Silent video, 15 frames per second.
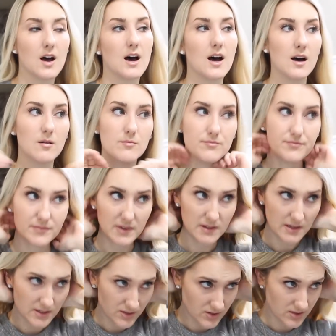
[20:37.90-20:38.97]
And
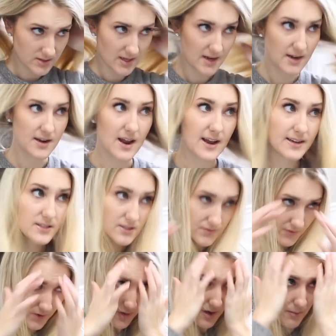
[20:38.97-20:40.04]
then it's just kind of nice
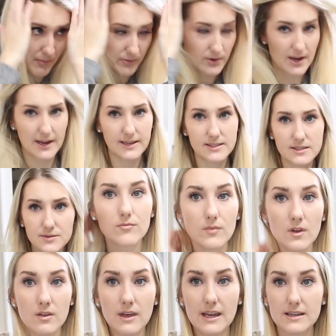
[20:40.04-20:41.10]
for a couple days.
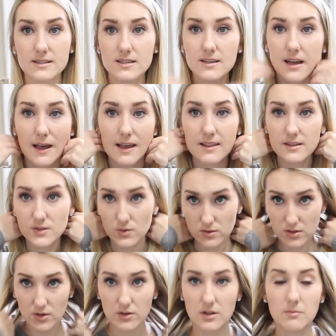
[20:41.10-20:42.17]
Like today, this would
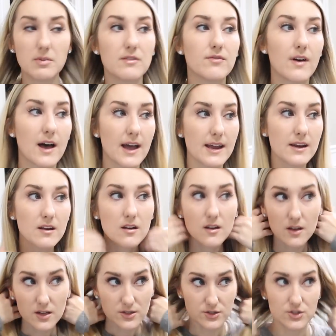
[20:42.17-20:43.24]
totally be fine.
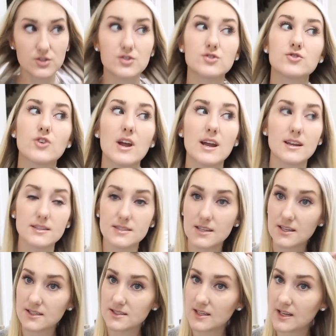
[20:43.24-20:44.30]
It's just straight, it's
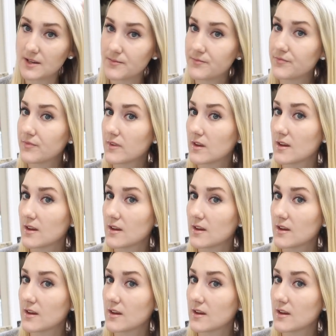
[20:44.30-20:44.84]
easy.